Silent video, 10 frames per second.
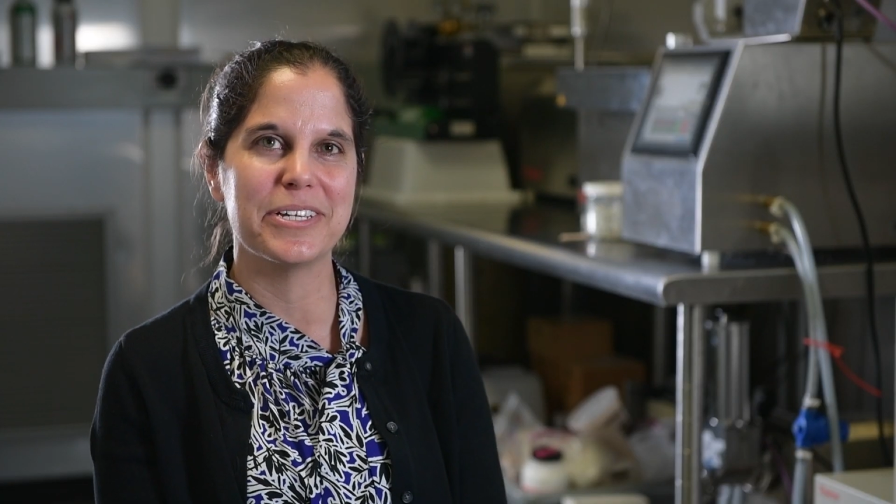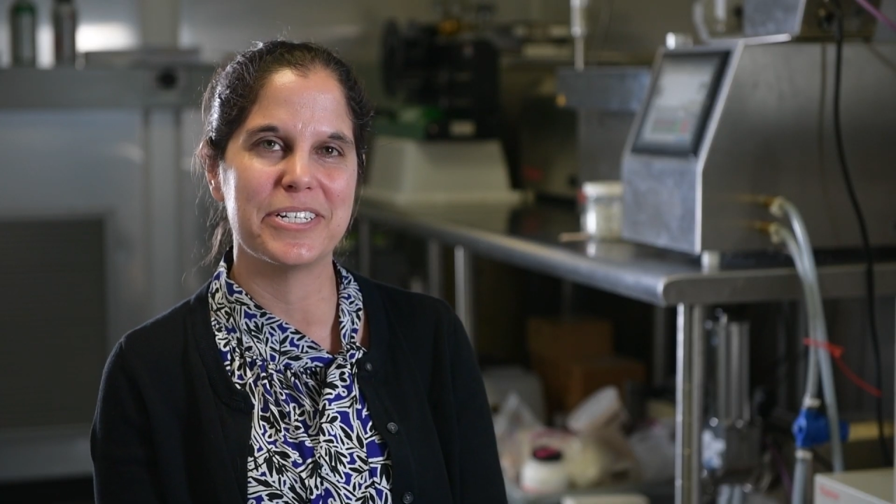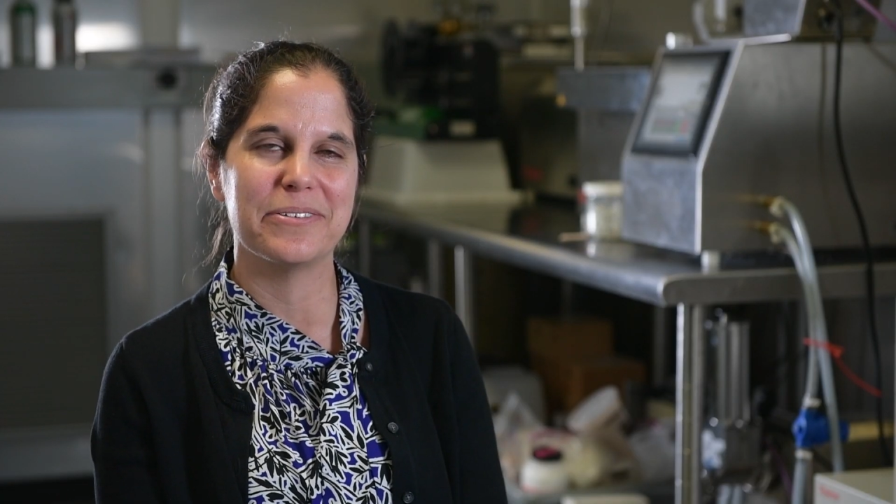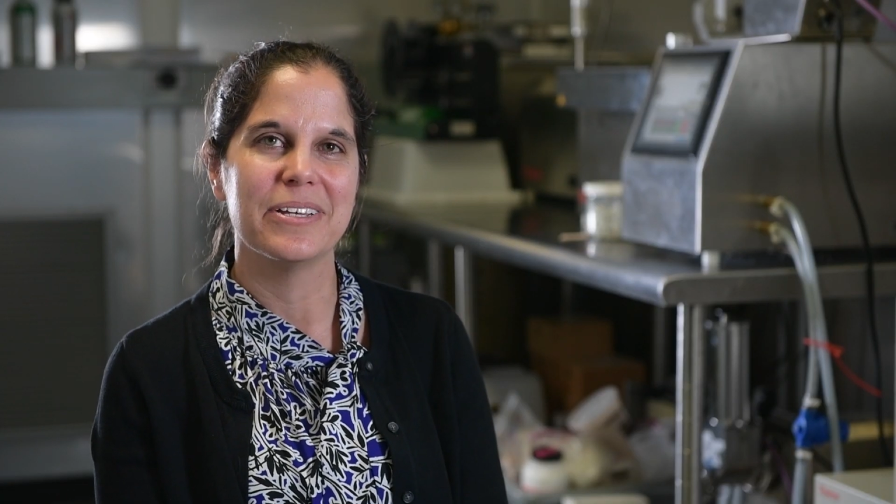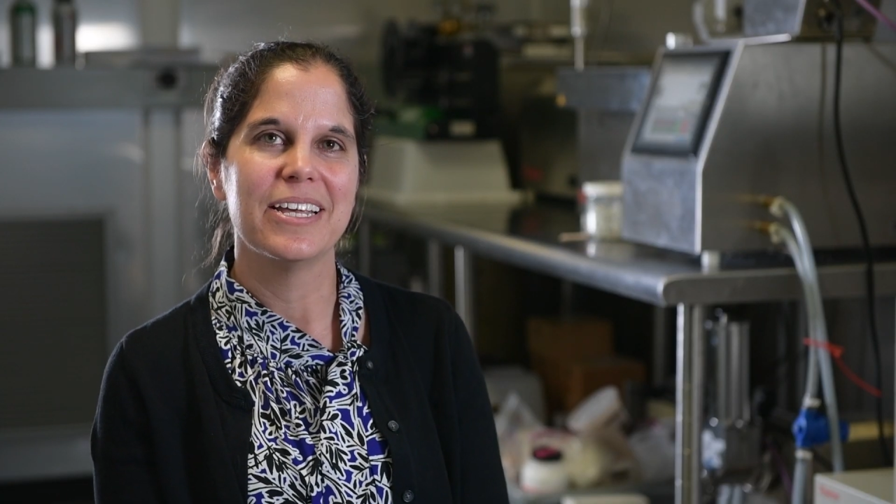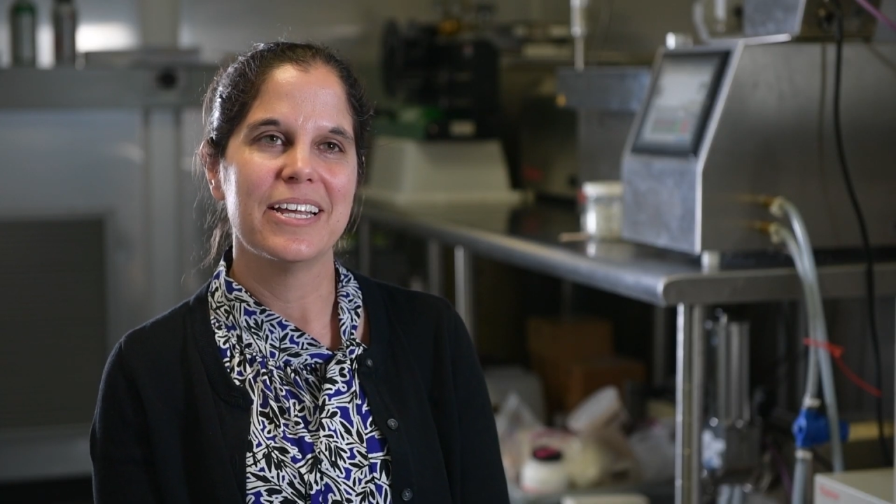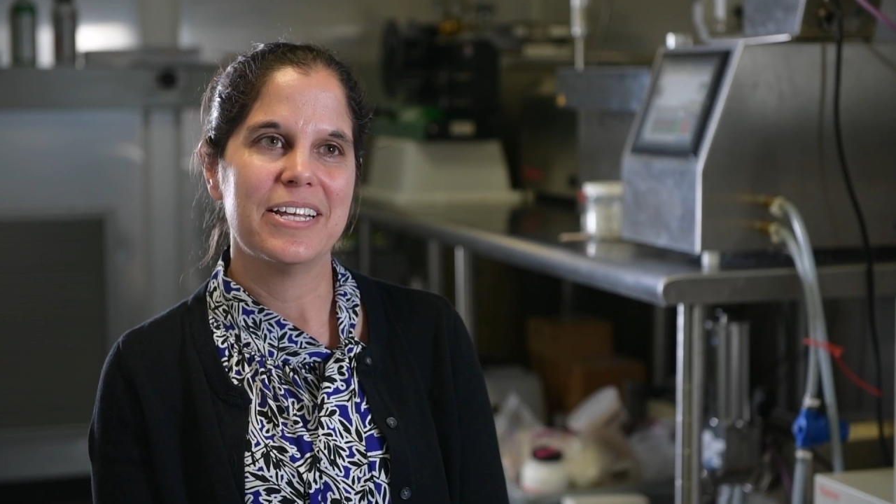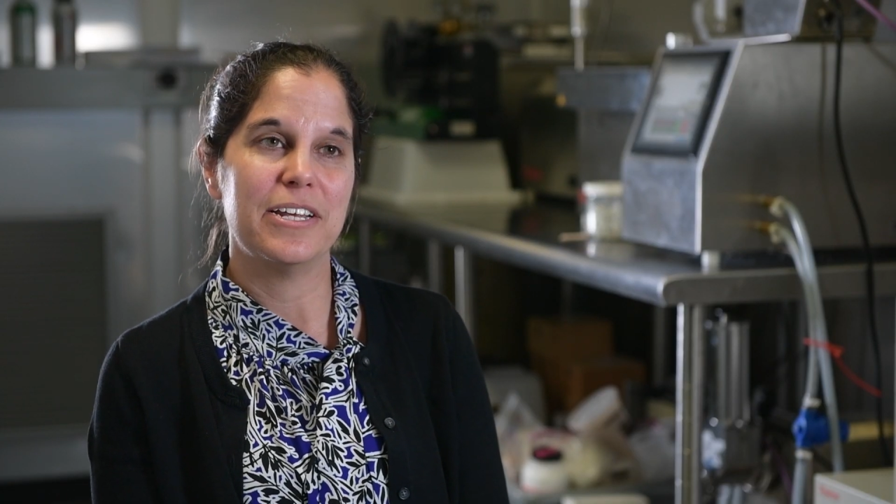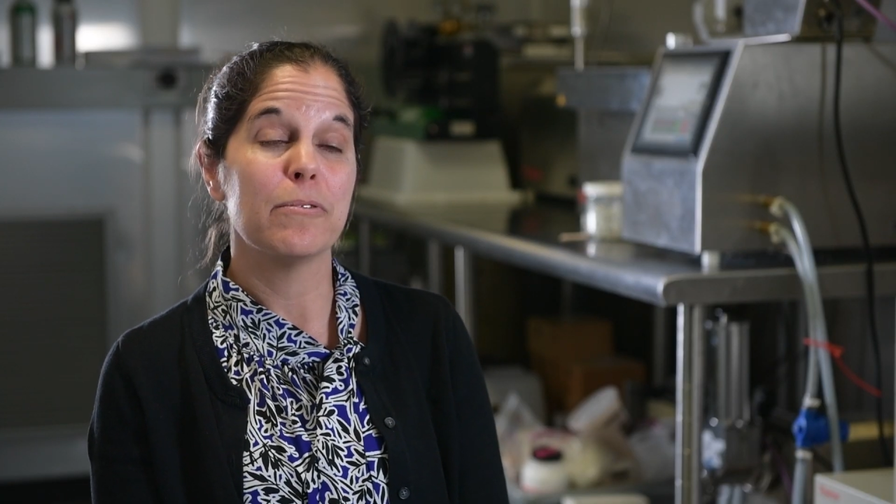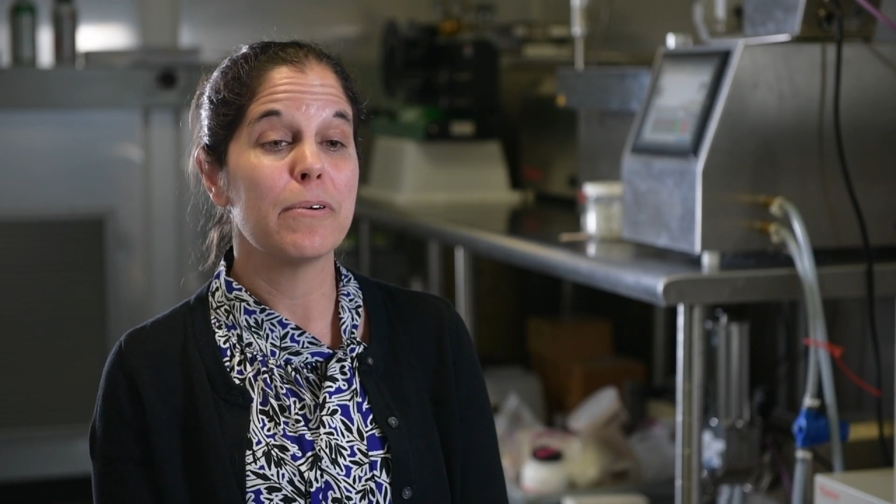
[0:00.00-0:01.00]
only
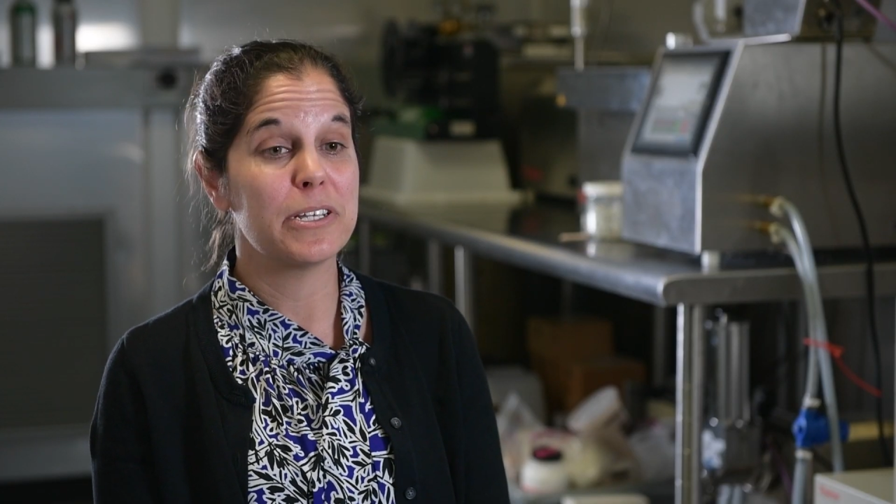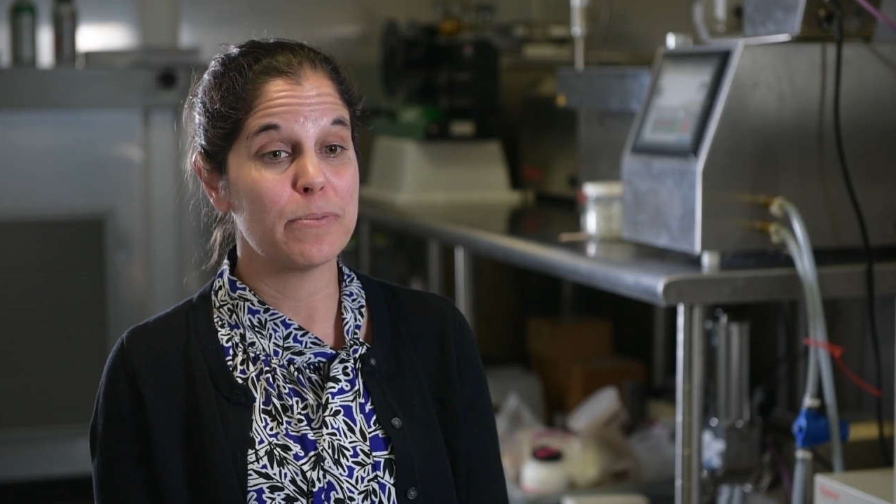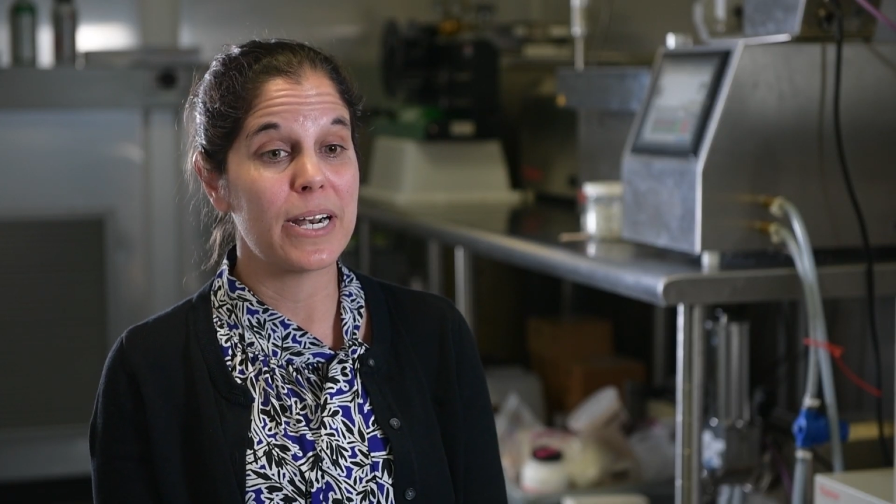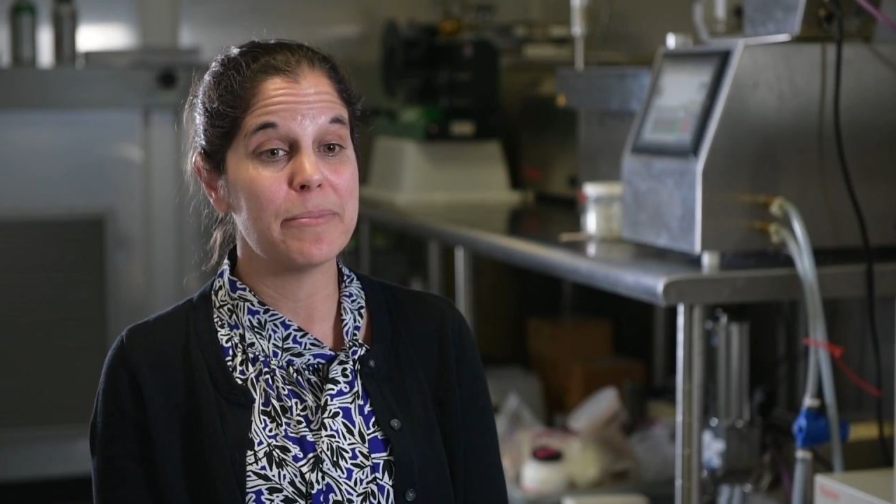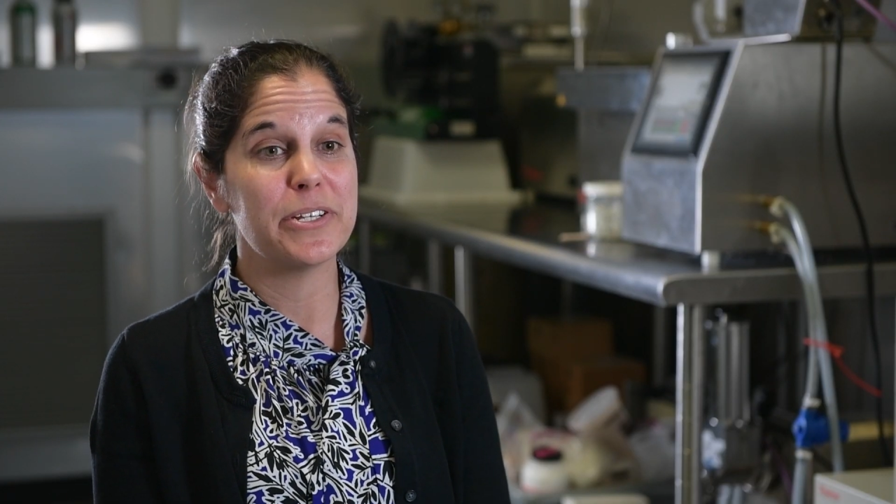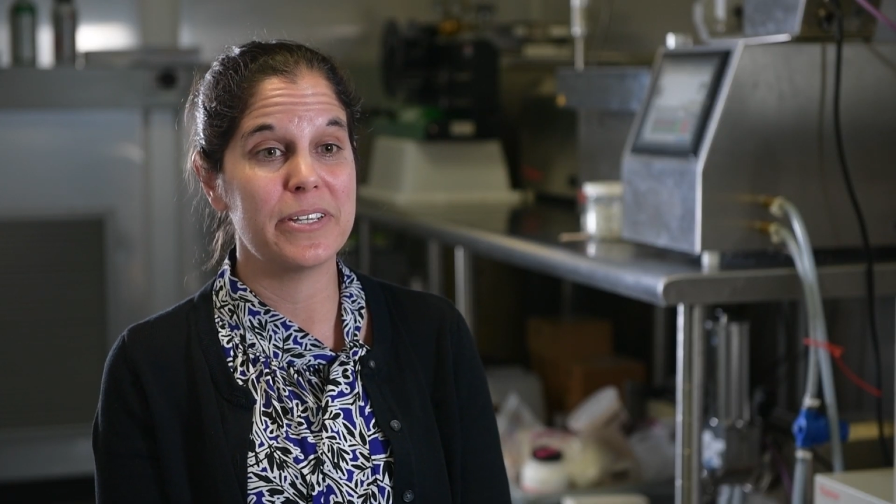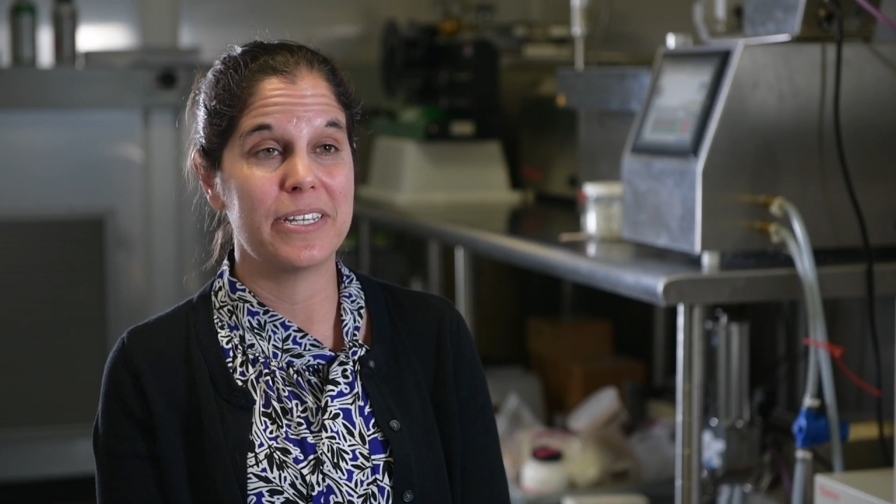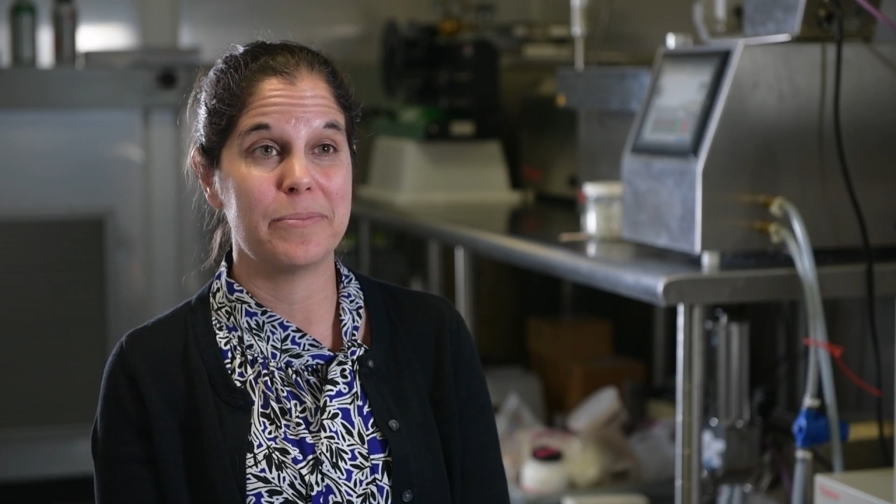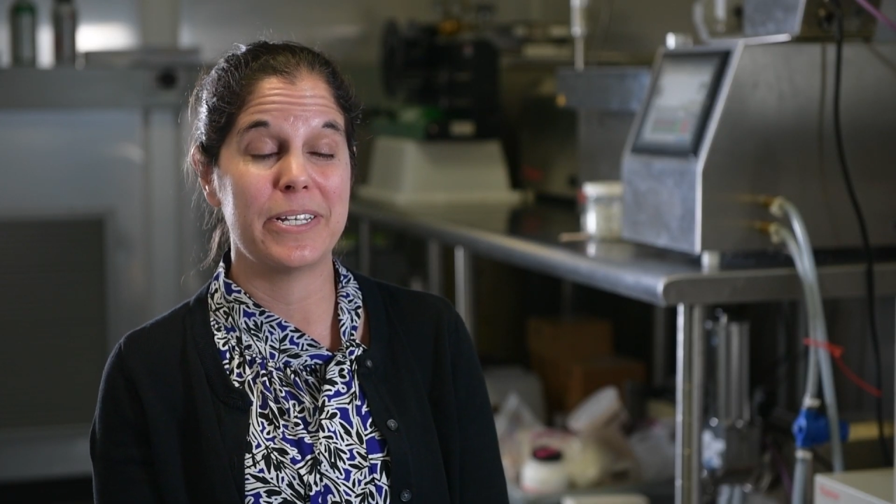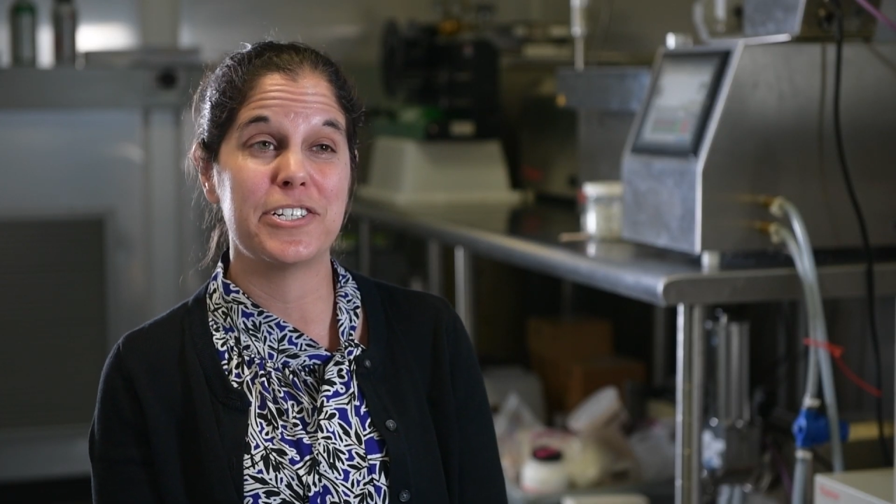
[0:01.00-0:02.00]
is what I'm doing could